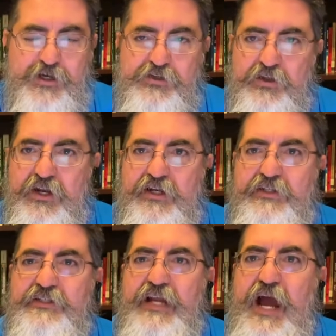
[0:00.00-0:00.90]
So it
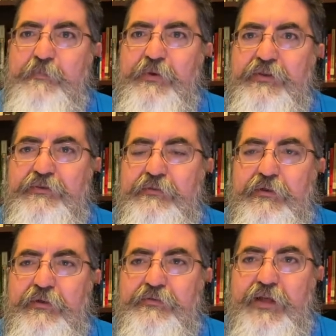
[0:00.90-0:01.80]
just happened
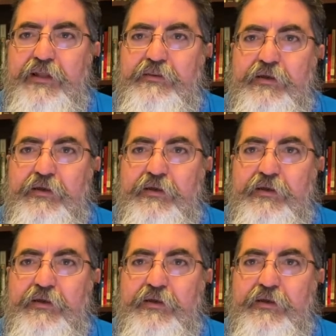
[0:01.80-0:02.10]
that